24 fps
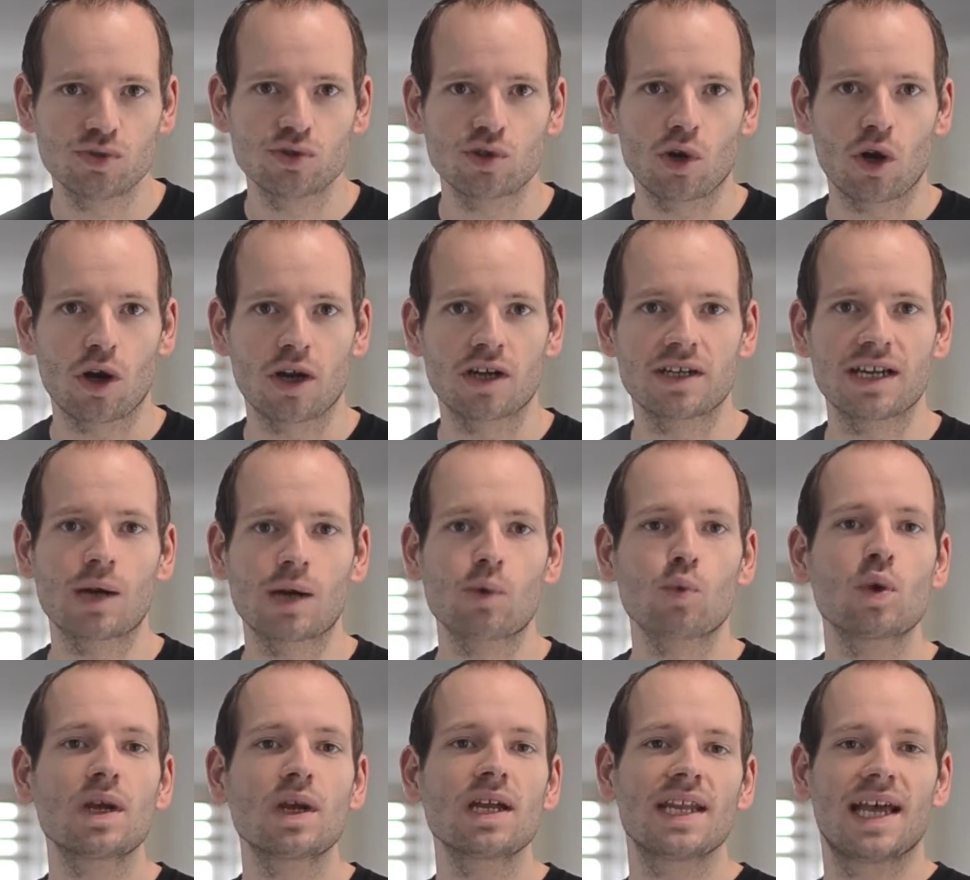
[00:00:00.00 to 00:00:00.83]
to target, I
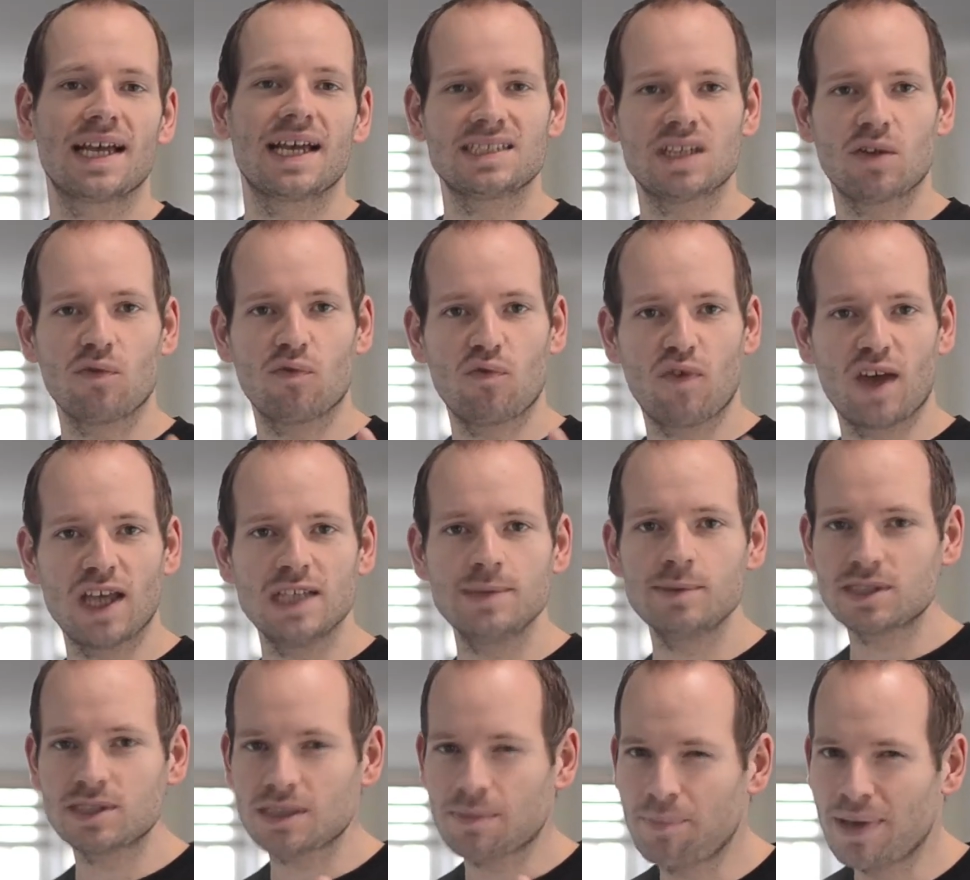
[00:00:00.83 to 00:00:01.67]
realized that
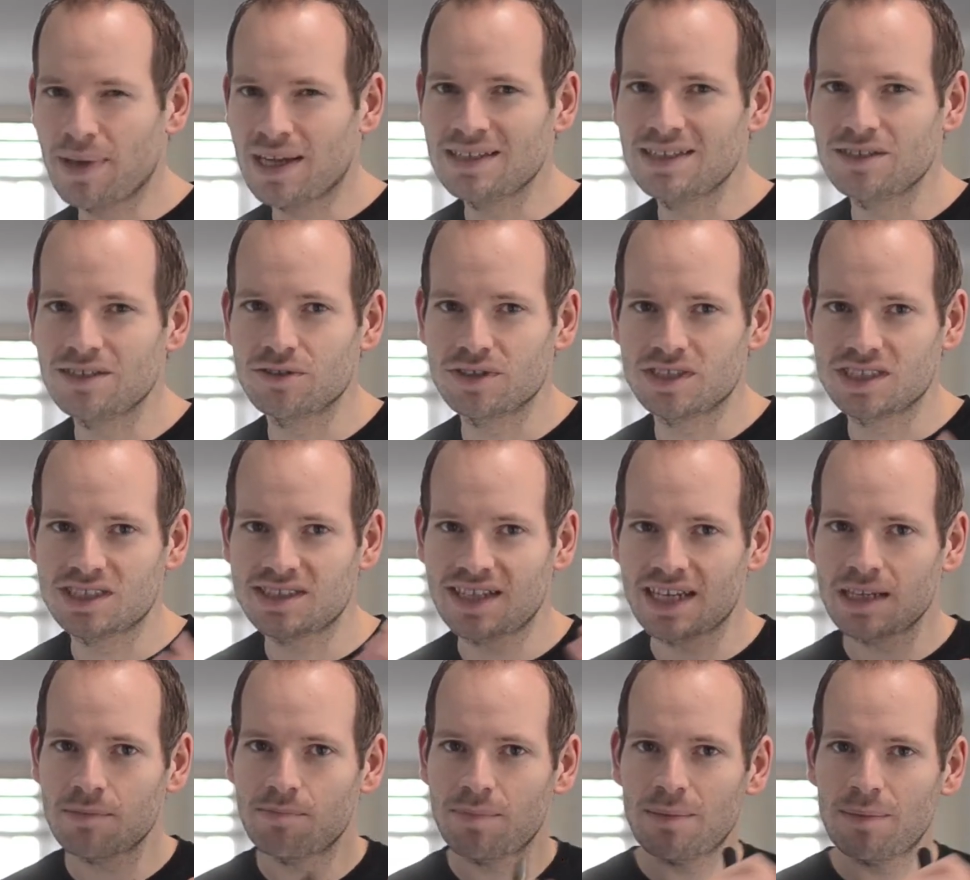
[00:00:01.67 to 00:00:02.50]
Facebook's ability to
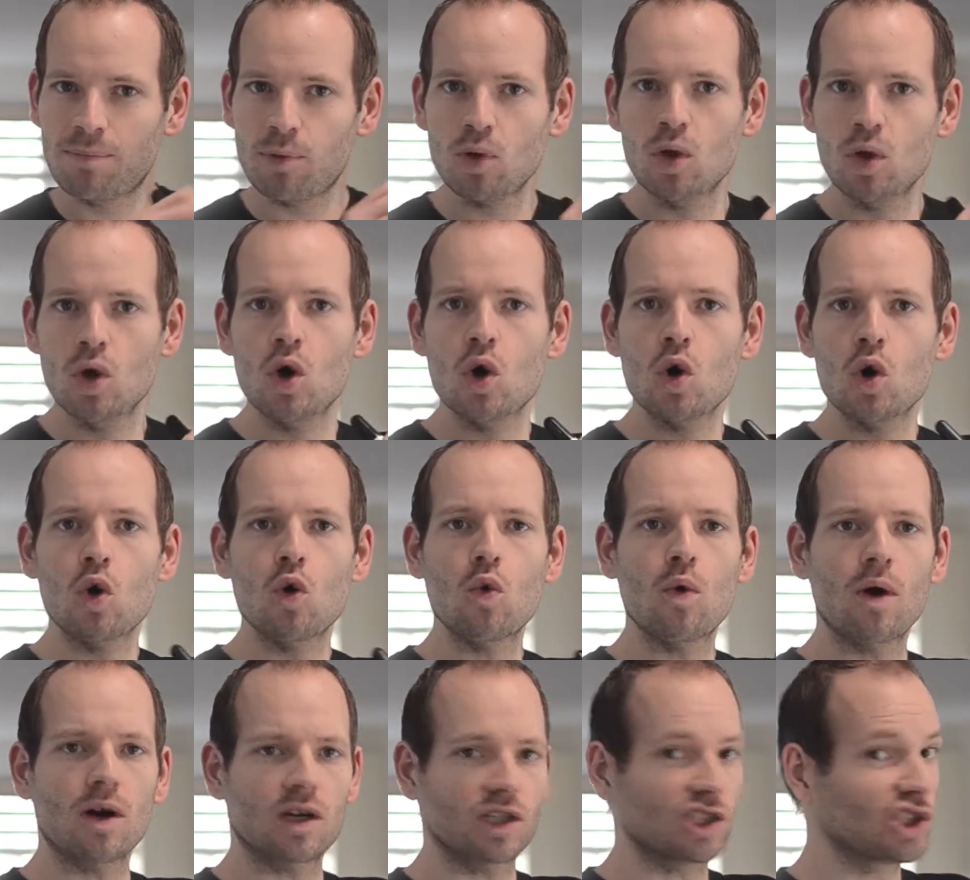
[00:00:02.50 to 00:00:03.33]
distinct people
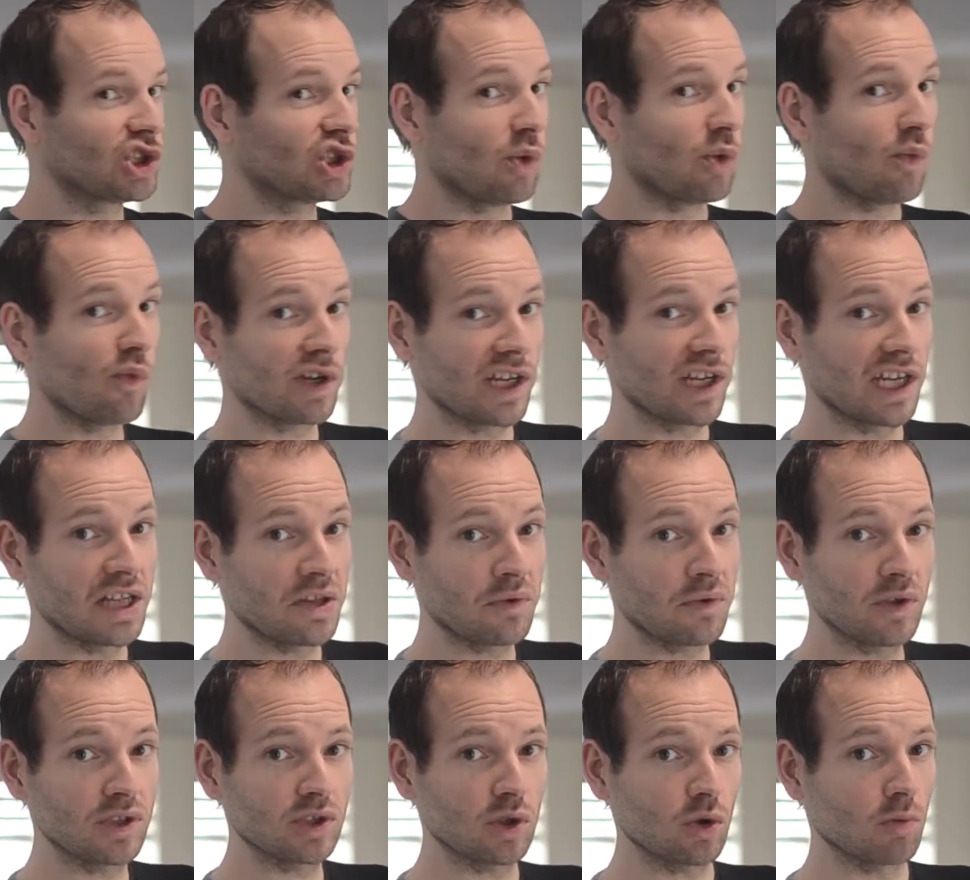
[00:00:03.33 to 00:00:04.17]
who are somewhat
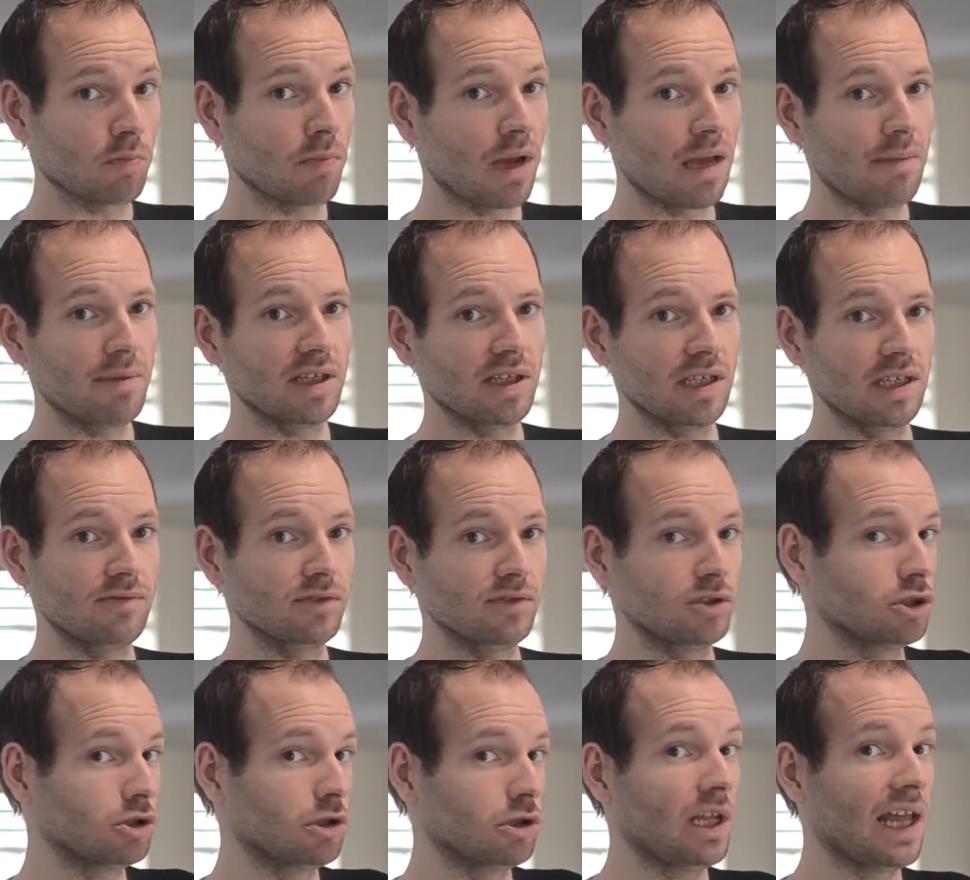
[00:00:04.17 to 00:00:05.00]
interested or maybe
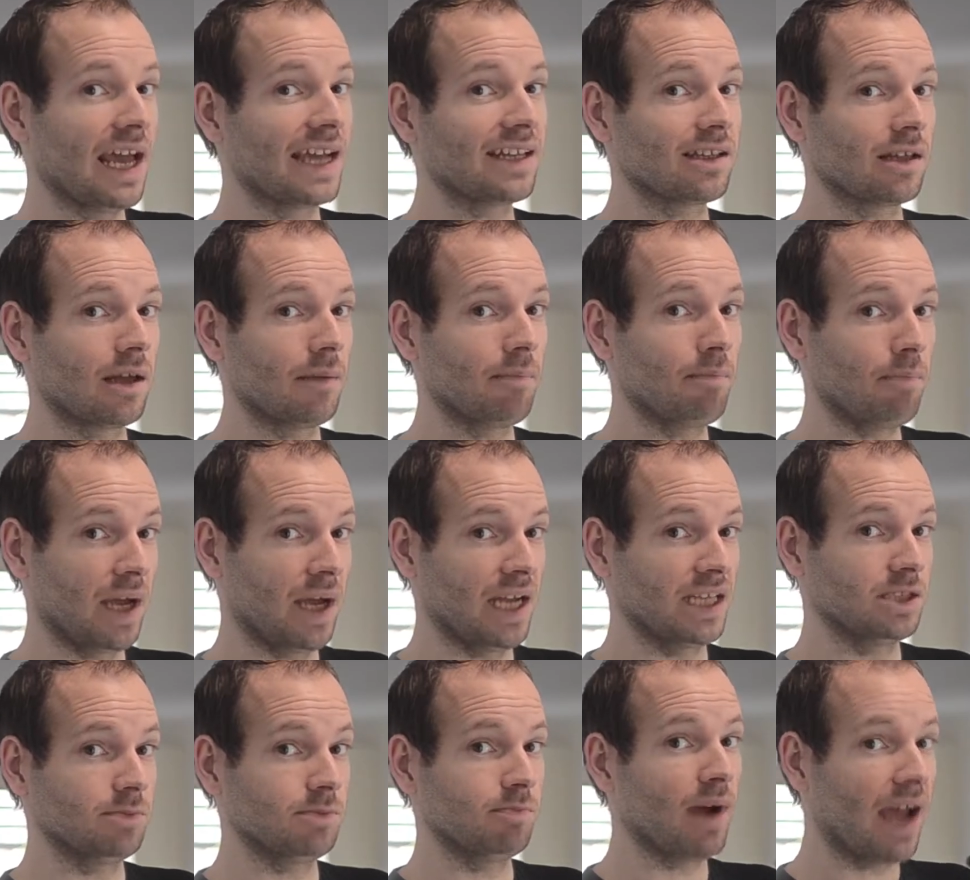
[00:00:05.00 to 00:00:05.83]
even just liked a
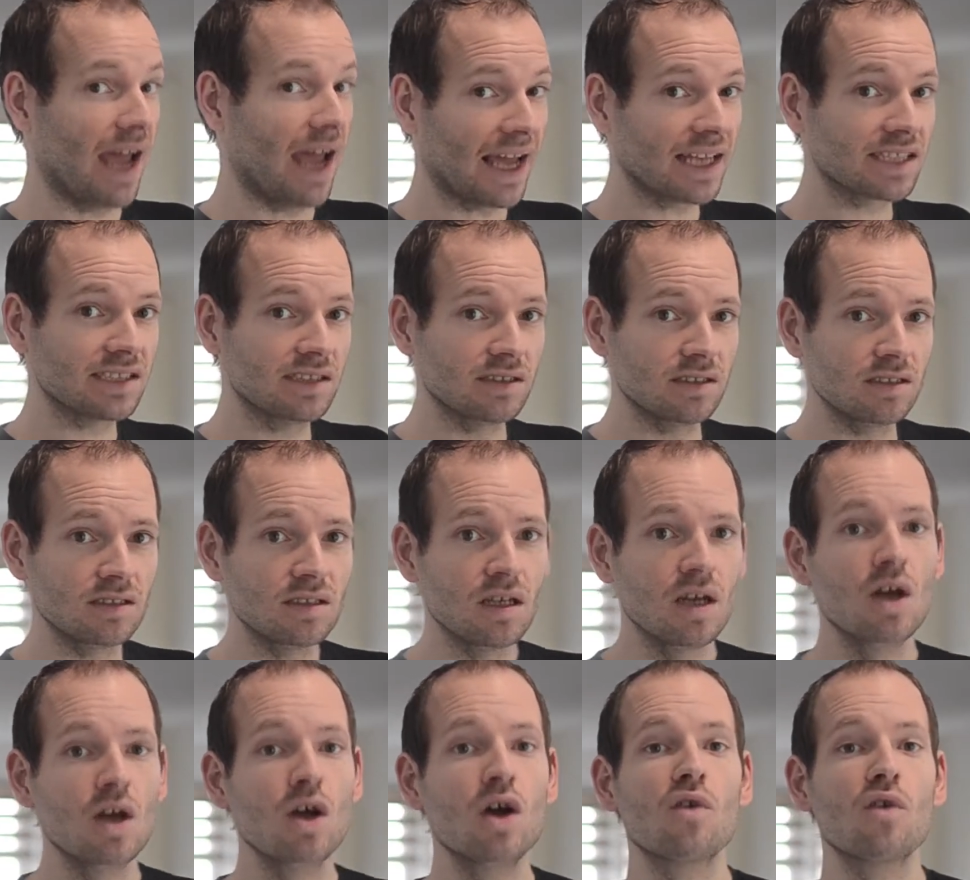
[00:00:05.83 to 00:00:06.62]
page by accident